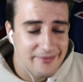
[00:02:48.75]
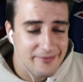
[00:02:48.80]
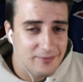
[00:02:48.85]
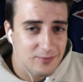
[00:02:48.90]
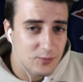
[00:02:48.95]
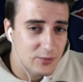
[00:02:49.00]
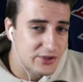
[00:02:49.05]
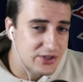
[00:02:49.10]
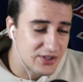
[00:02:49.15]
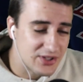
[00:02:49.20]

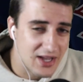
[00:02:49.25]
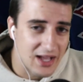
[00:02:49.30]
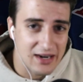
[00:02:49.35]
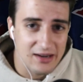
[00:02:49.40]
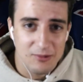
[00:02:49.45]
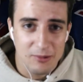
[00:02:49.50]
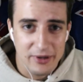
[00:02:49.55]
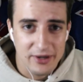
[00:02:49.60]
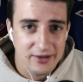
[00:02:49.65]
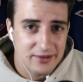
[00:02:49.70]
which is kind
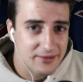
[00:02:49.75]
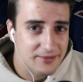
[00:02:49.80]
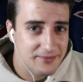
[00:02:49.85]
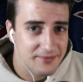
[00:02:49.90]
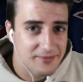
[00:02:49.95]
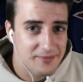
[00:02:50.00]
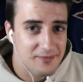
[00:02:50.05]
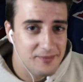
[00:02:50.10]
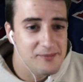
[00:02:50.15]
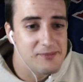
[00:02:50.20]
of weird.
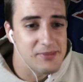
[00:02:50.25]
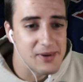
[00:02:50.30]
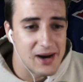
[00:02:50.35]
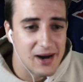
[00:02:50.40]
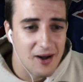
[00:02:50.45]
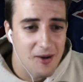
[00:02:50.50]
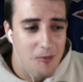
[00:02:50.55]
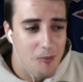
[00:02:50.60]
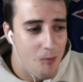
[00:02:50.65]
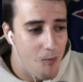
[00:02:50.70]

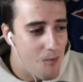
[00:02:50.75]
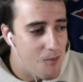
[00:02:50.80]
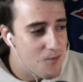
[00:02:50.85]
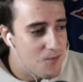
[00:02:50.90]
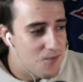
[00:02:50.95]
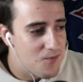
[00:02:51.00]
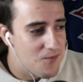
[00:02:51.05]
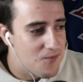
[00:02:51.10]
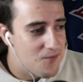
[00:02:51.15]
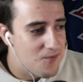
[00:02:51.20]
But,
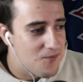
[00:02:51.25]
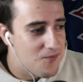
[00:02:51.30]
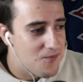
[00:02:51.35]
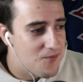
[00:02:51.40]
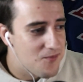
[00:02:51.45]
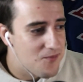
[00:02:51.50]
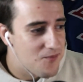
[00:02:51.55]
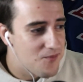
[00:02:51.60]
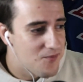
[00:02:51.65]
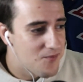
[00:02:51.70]

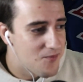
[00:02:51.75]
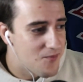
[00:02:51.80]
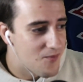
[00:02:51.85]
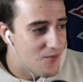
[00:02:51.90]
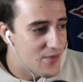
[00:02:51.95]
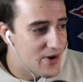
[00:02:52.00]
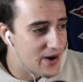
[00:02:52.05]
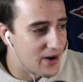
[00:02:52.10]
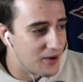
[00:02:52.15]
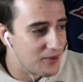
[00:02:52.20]

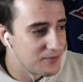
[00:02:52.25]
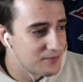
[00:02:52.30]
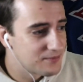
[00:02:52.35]
you know,